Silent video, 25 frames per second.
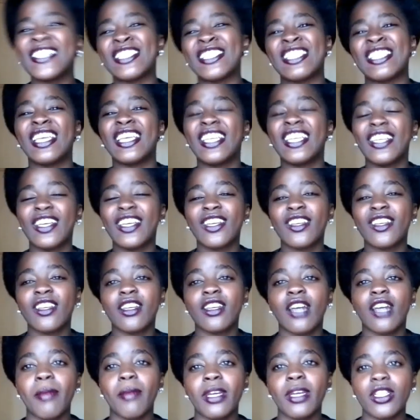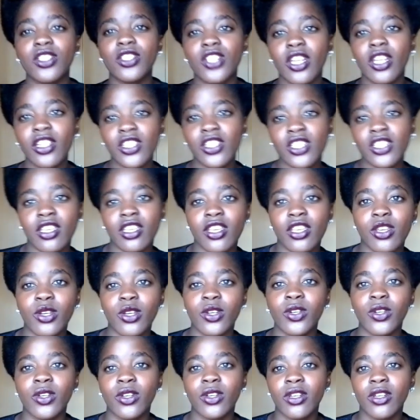is judging you.
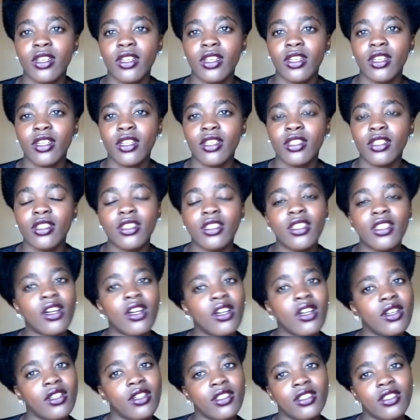No.